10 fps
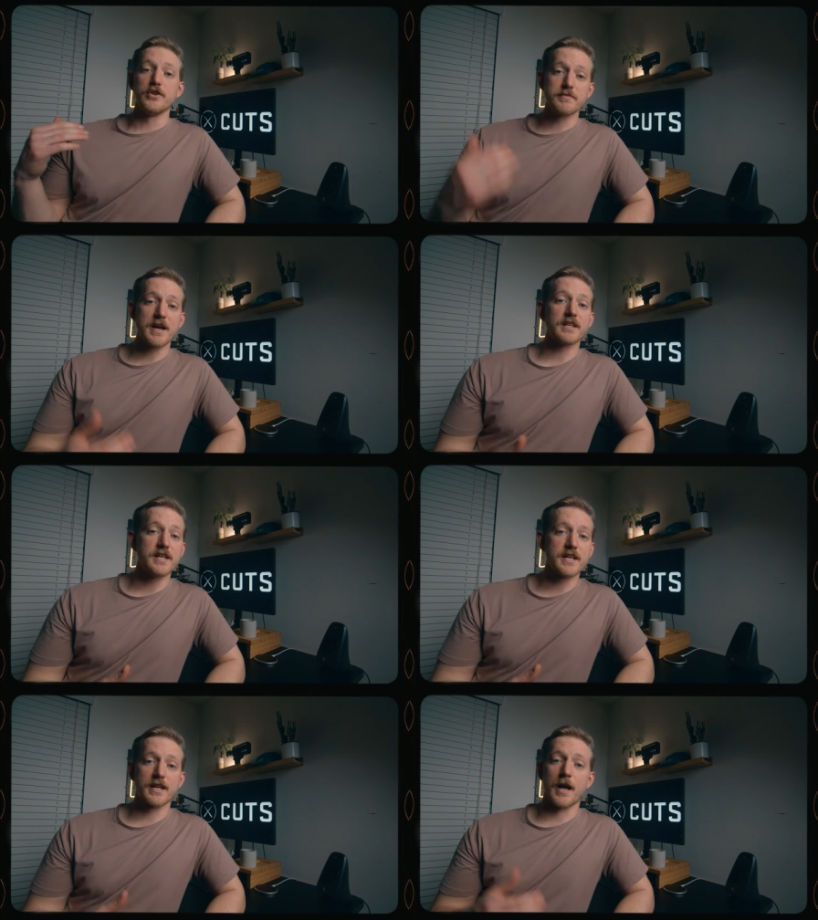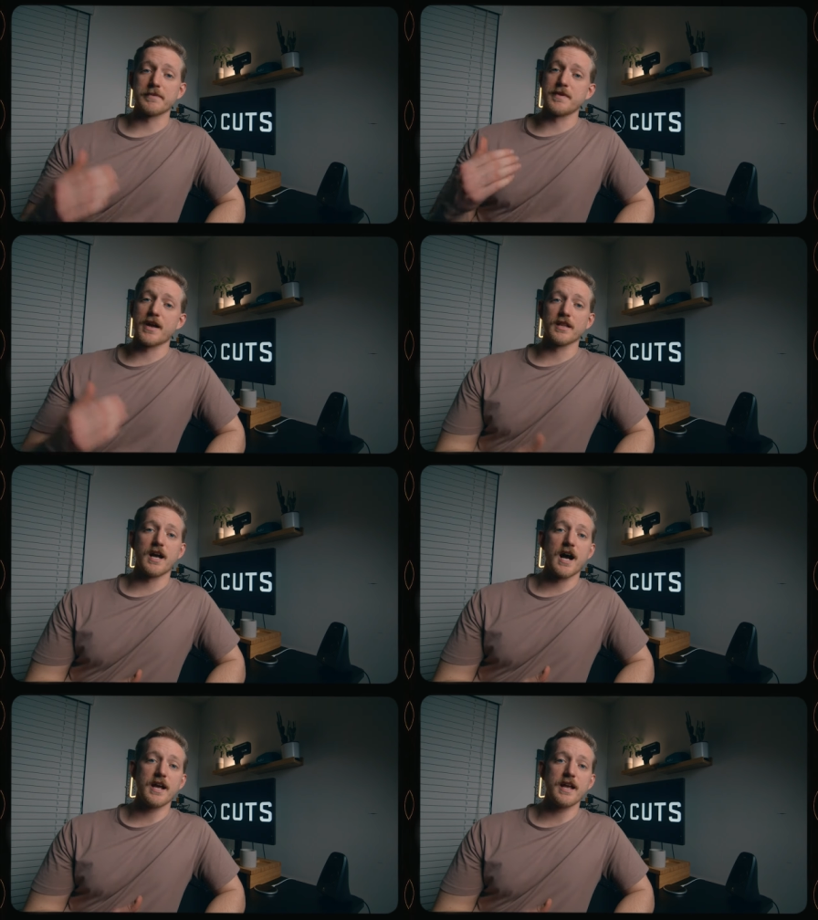use my link, it helps me out a
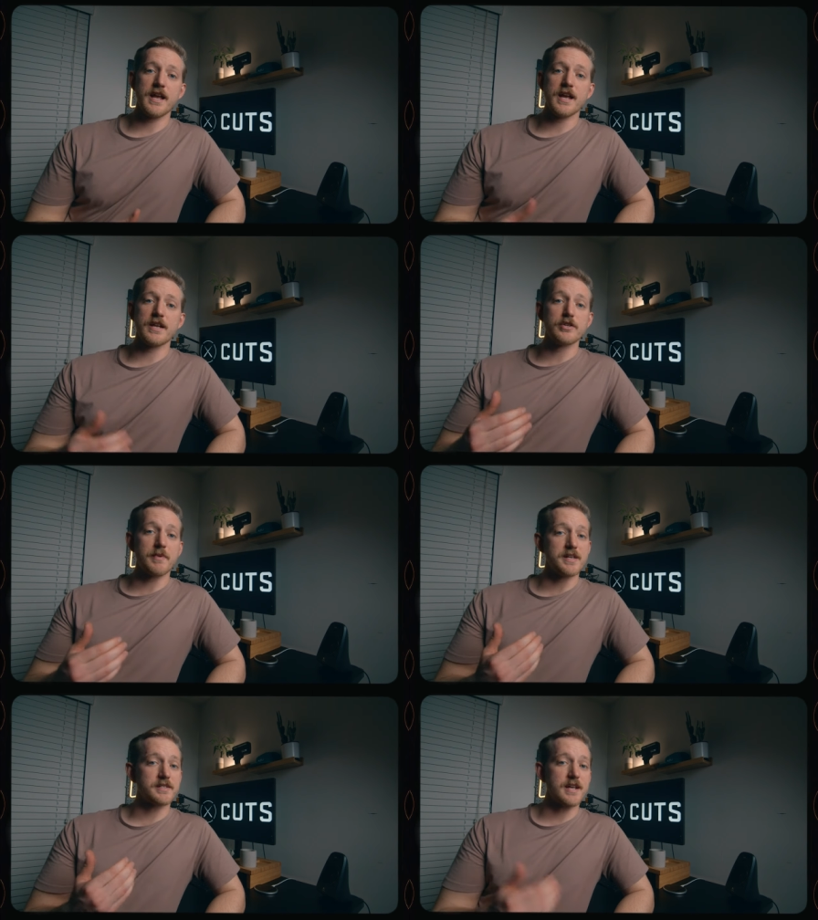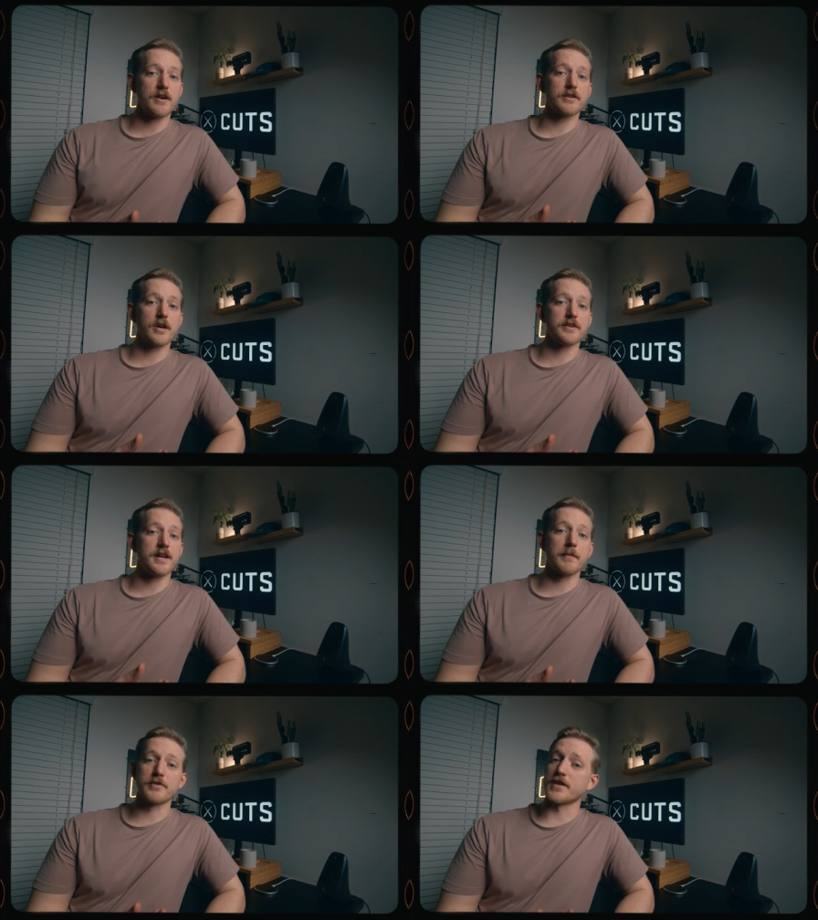lot, and use my discount
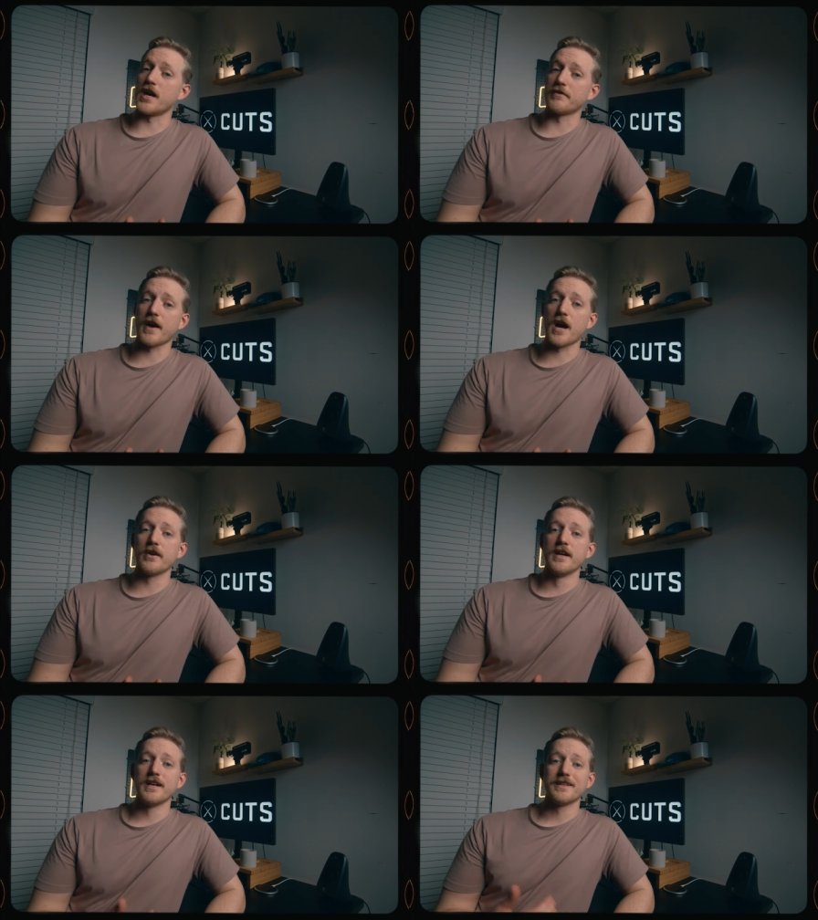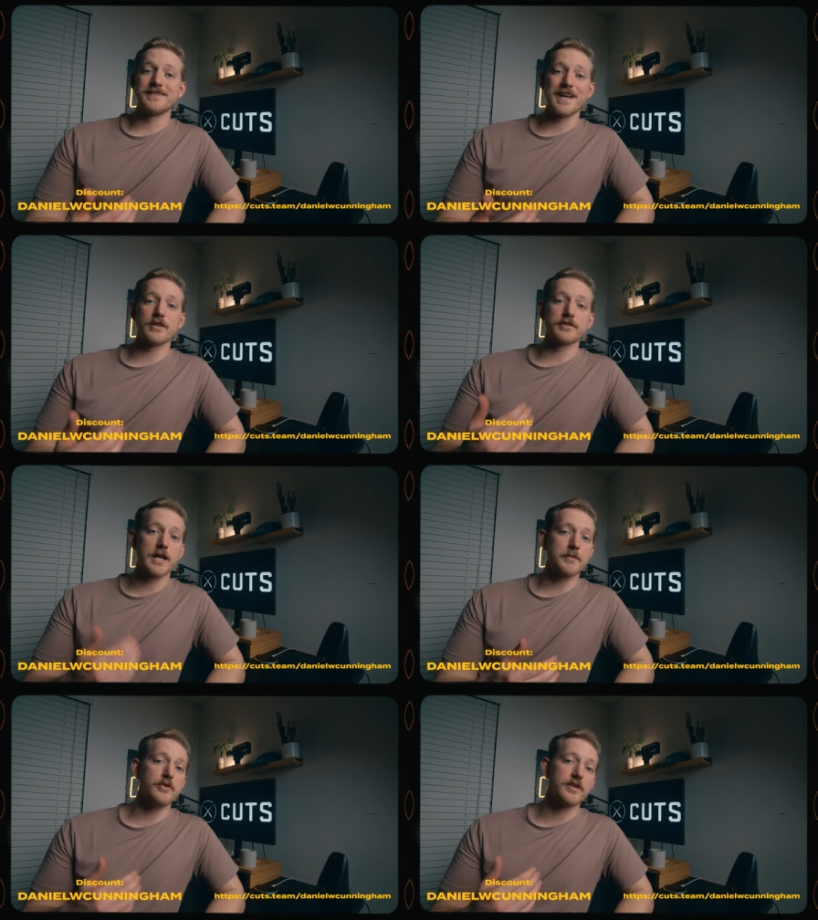code to help yourself out, Daniel
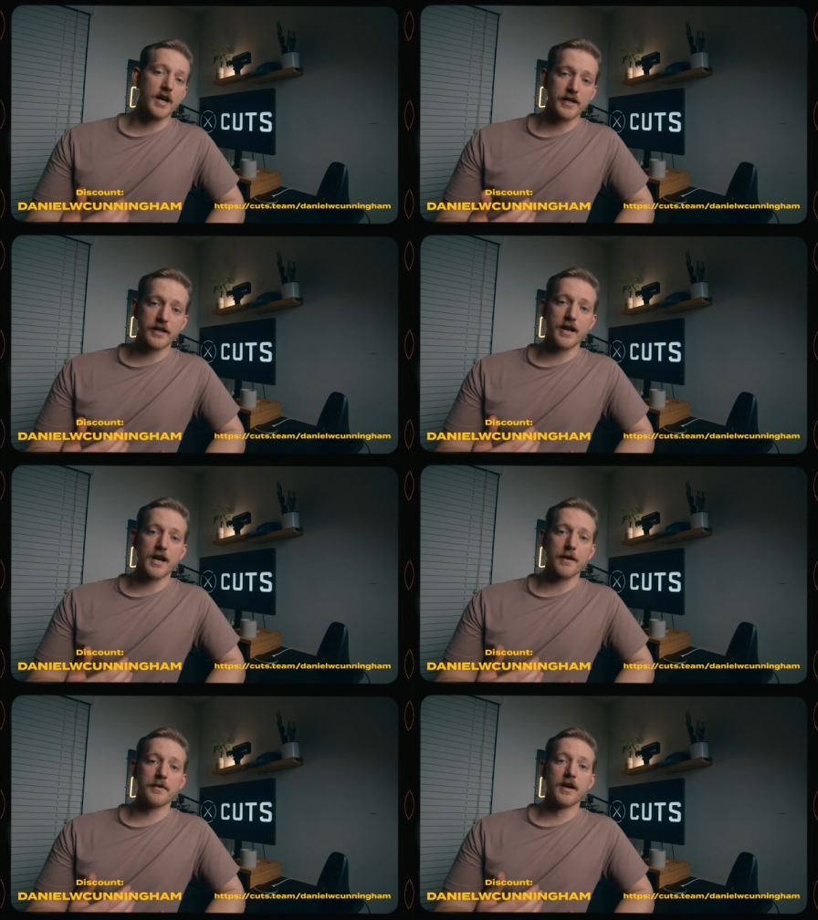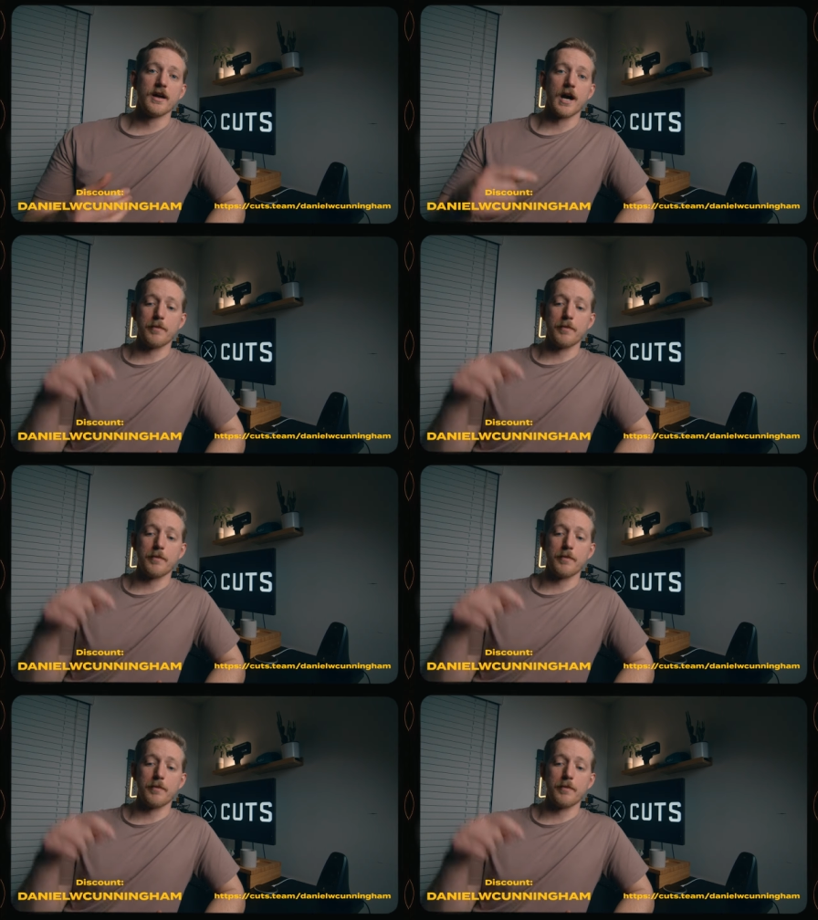W. Cunningham.